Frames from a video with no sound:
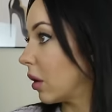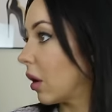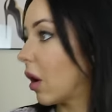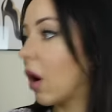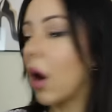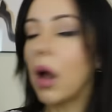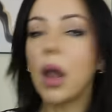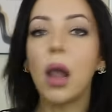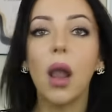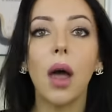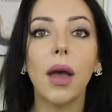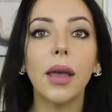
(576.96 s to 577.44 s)

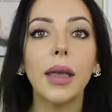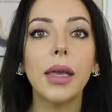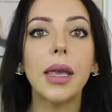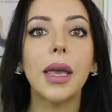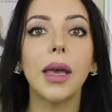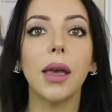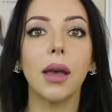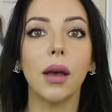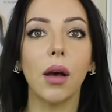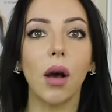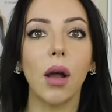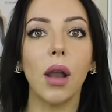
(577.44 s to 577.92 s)
I
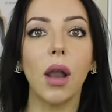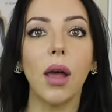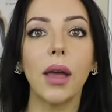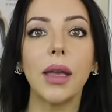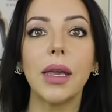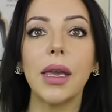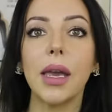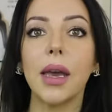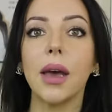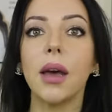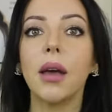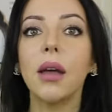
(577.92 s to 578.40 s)
like it, I
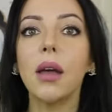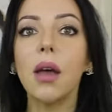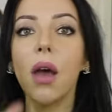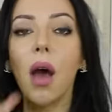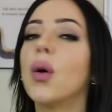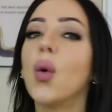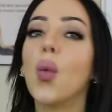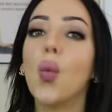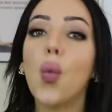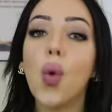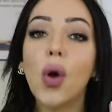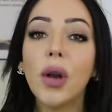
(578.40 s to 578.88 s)
like it.
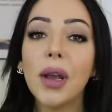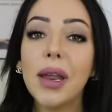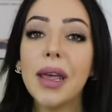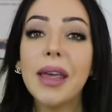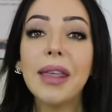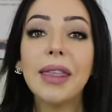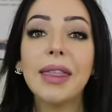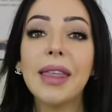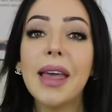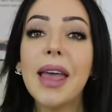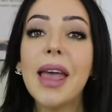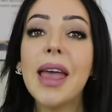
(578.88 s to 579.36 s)
What do
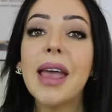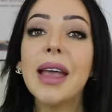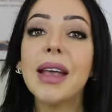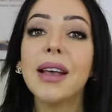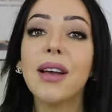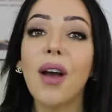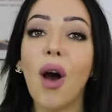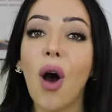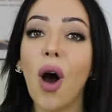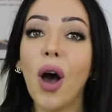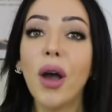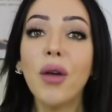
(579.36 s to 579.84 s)
you
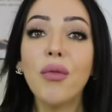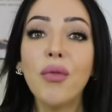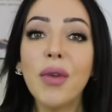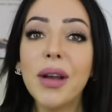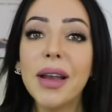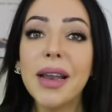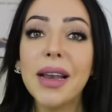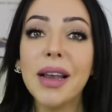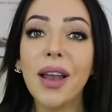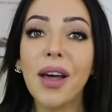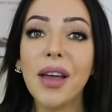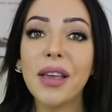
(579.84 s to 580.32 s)
think? I
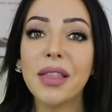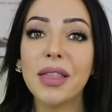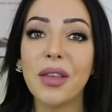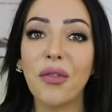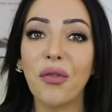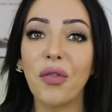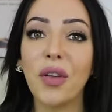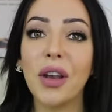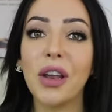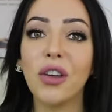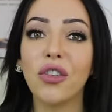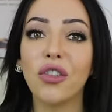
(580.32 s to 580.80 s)
really like
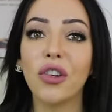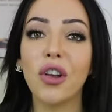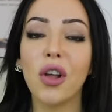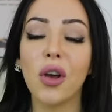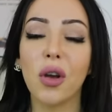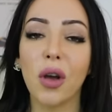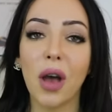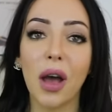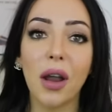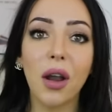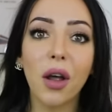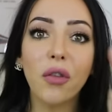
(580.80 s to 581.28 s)
the finished
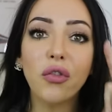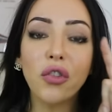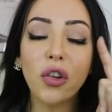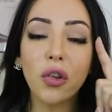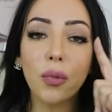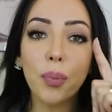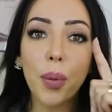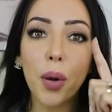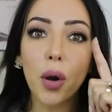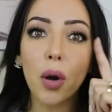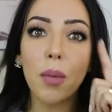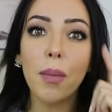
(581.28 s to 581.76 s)
look, and I've
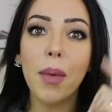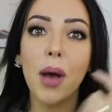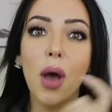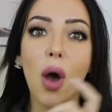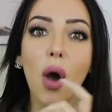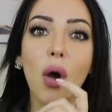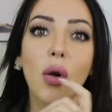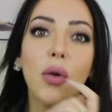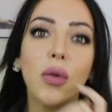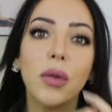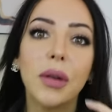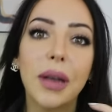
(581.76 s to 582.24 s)
just put on my
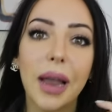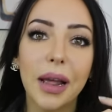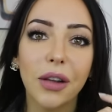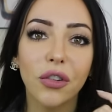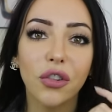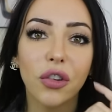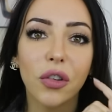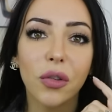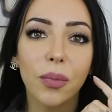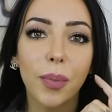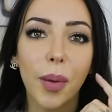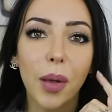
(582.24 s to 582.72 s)
own
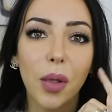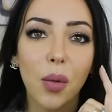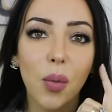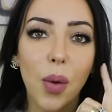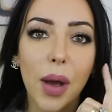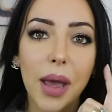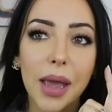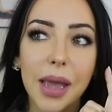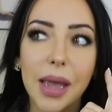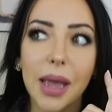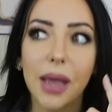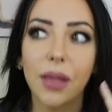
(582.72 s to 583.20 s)
lashes, by the
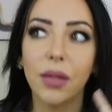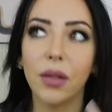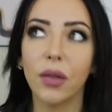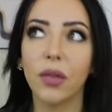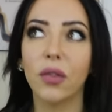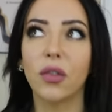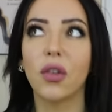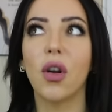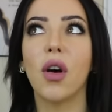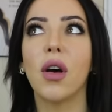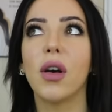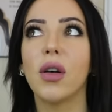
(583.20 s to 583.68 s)
way, in the
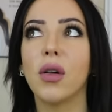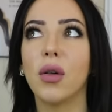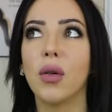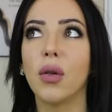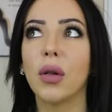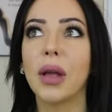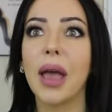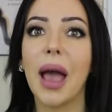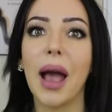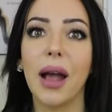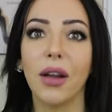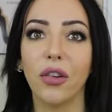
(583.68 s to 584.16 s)

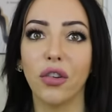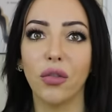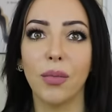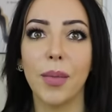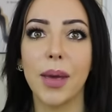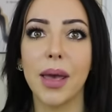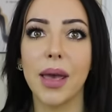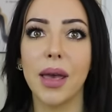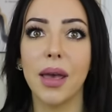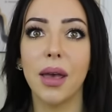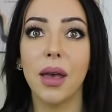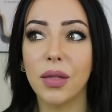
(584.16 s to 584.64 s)
style
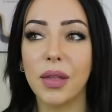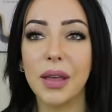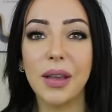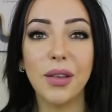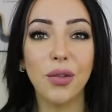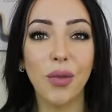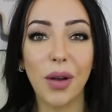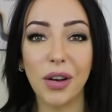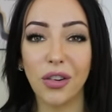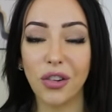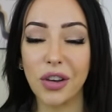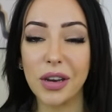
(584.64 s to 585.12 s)
cashmere.
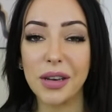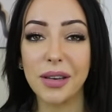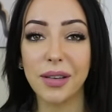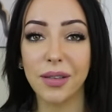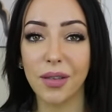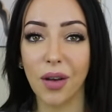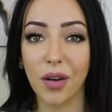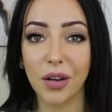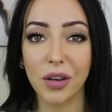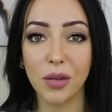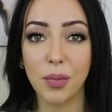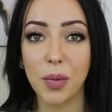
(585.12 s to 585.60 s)
These are actually
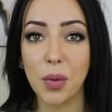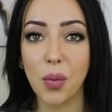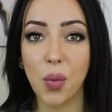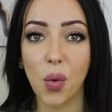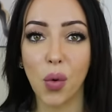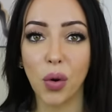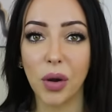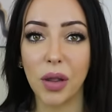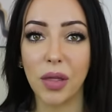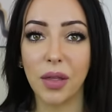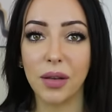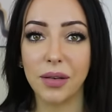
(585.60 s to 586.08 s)
designed to be
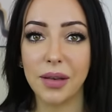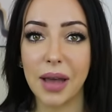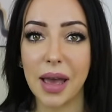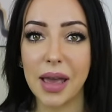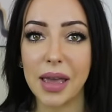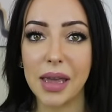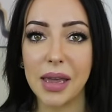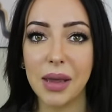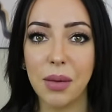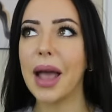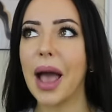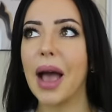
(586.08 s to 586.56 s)
worn in the
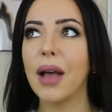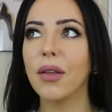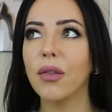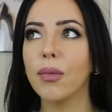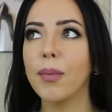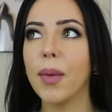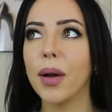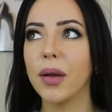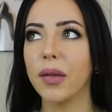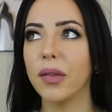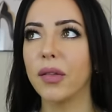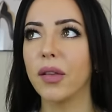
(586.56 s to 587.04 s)
day.
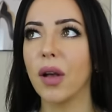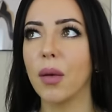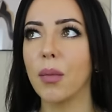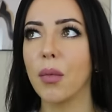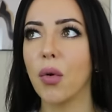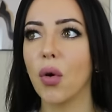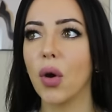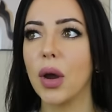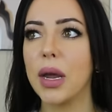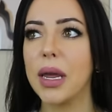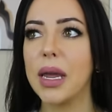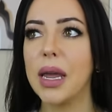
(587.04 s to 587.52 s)
As my
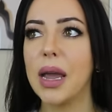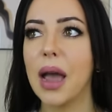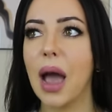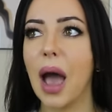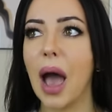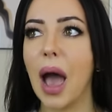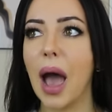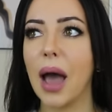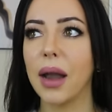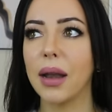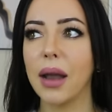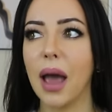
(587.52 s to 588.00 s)
summary,
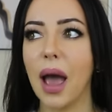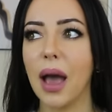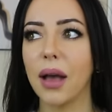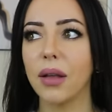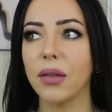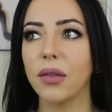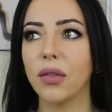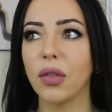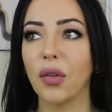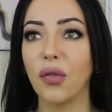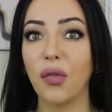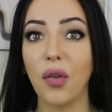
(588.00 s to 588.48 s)
and
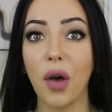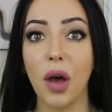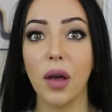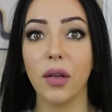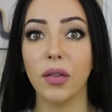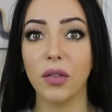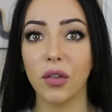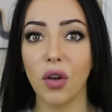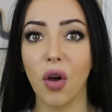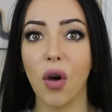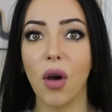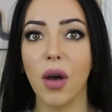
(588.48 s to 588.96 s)
as the
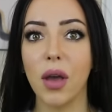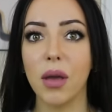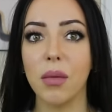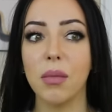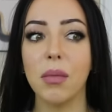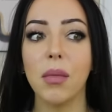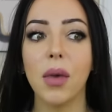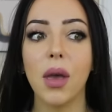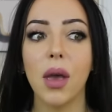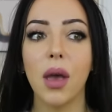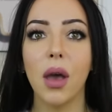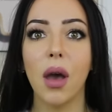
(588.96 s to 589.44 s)
first
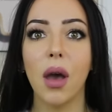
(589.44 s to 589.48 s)
time